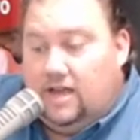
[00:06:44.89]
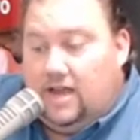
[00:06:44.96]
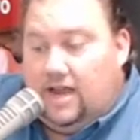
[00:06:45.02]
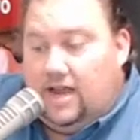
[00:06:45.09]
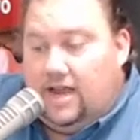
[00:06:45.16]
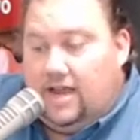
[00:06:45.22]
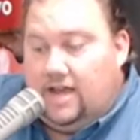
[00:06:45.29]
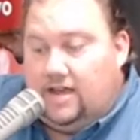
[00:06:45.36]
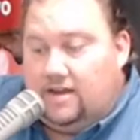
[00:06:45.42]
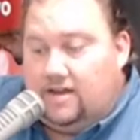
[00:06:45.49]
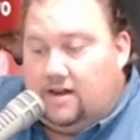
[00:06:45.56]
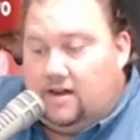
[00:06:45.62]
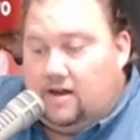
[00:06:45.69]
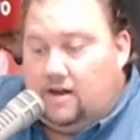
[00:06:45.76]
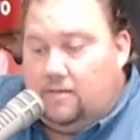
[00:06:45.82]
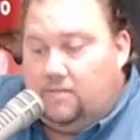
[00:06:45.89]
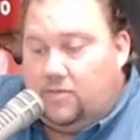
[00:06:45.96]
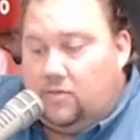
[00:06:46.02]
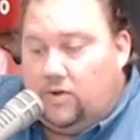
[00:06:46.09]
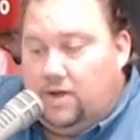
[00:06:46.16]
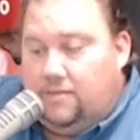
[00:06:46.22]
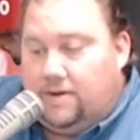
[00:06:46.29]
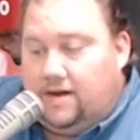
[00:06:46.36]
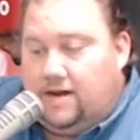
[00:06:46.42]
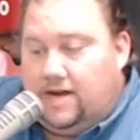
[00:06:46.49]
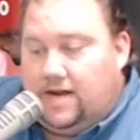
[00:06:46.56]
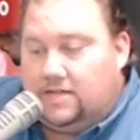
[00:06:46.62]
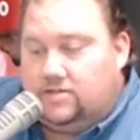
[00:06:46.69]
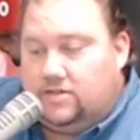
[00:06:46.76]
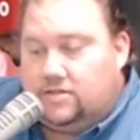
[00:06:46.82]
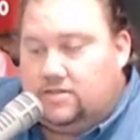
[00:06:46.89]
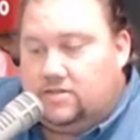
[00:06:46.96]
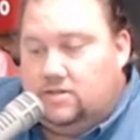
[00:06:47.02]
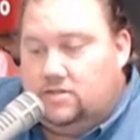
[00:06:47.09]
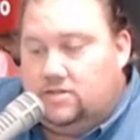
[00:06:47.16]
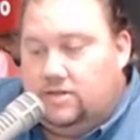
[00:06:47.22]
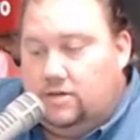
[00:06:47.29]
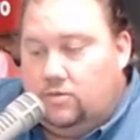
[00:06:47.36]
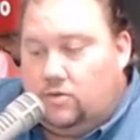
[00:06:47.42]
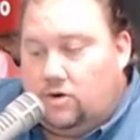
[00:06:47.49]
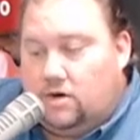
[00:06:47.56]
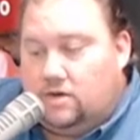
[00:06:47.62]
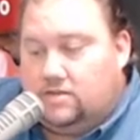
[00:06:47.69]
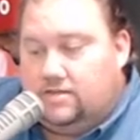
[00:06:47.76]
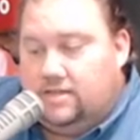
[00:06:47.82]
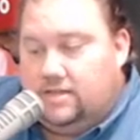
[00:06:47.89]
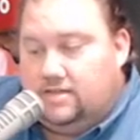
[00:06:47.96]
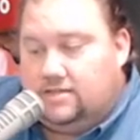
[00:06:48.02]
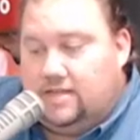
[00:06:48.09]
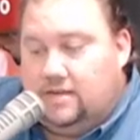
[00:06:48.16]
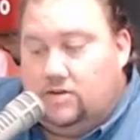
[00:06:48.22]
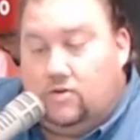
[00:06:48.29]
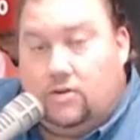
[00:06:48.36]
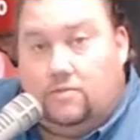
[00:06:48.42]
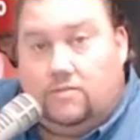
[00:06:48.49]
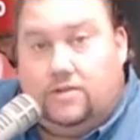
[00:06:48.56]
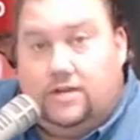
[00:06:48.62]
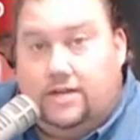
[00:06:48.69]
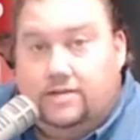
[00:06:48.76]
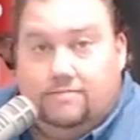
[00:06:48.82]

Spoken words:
And the way bariatric surgery works is they normally,